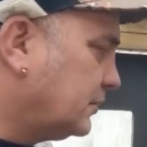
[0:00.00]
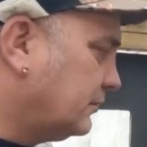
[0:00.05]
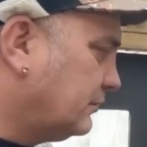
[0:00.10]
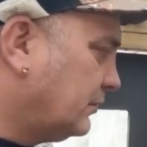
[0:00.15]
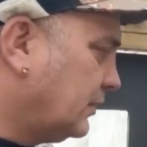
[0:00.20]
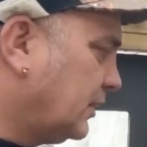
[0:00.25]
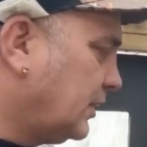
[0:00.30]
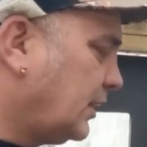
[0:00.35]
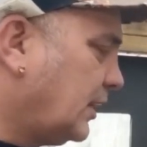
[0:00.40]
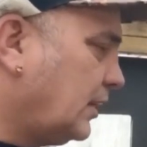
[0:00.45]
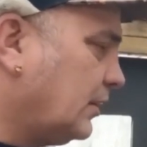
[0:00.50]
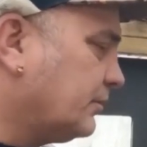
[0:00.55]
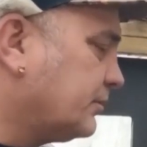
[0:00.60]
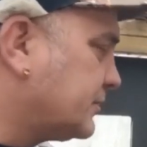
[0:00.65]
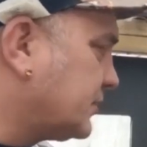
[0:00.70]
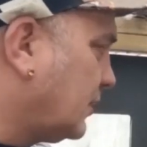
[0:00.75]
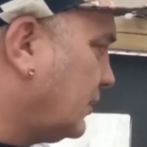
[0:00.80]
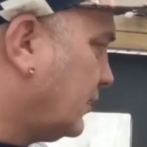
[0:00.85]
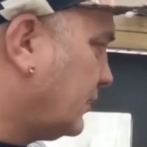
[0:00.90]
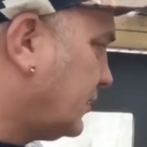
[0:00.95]
and really
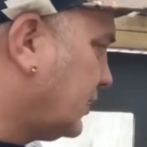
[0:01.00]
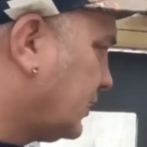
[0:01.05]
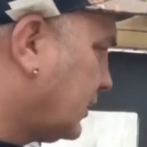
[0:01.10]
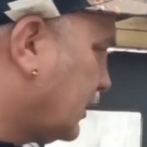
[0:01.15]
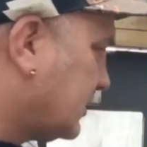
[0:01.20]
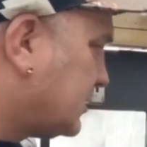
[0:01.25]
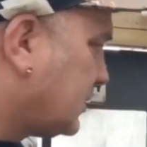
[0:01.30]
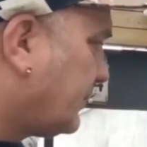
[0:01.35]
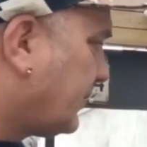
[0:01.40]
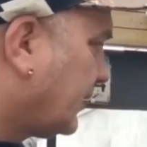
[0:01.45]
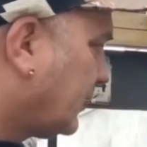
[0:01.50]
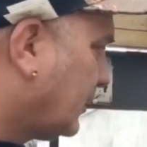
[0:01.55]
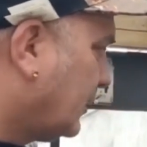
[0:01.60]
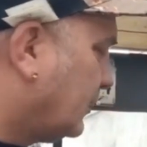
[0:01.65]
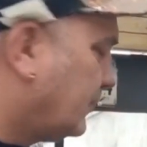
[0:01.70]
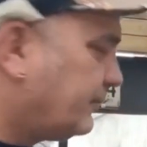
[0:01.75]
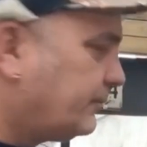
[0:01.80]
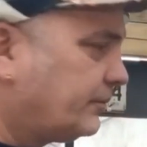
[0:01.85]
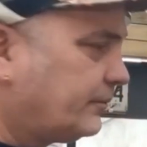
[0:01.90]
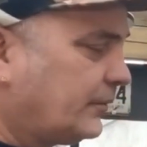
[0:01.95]
helps. I think that's something that